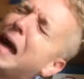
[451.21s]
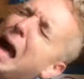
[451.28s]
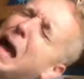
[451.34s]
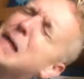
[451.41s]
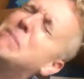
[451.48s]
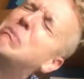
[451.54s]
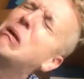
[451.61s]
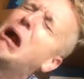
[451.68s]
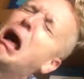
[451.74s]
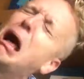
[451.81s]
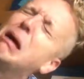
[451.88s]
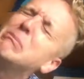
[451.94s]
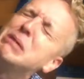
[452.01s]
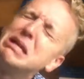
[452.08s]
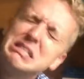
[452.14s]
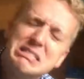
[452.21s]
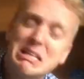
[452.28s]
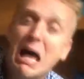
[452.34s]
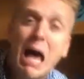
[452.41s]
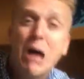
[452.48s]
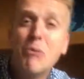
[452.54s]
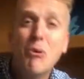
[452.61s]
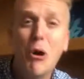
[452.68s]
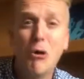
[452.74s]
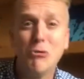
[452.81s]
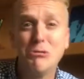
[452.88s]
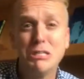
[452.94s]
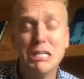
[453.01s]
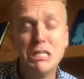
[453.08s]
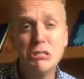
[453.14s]
I promise I
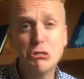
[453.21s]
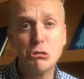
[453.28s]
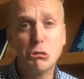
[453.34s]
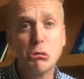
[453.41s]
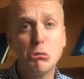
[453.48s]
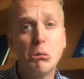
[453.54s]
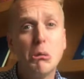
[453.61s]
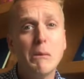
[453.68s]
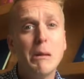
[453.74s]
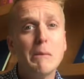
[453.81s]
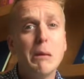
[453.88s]
won't eat you.